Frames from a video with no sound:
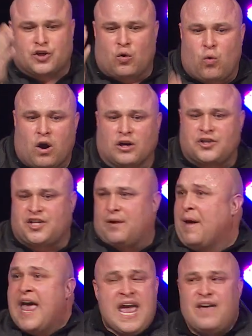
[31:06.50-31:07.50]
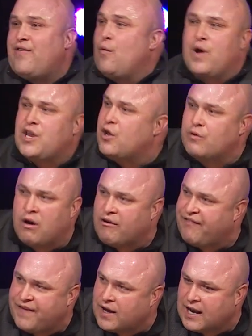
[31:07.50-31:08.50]
to worship even when you don't
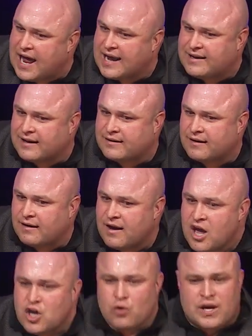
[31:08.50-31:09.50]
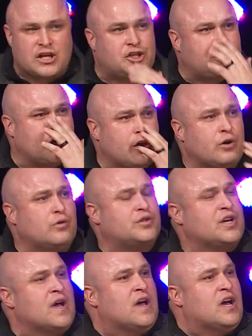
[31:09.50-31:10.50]
feel like it. You can
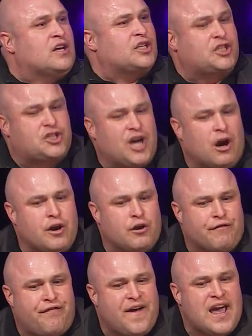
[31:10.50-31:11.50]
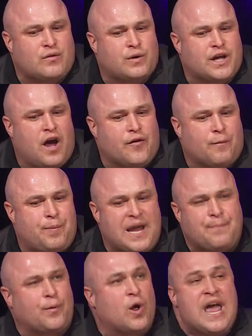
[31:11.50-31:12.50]
choose to share your faith with other
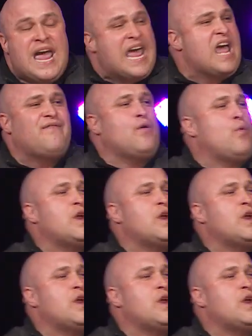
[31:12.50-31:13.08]
people even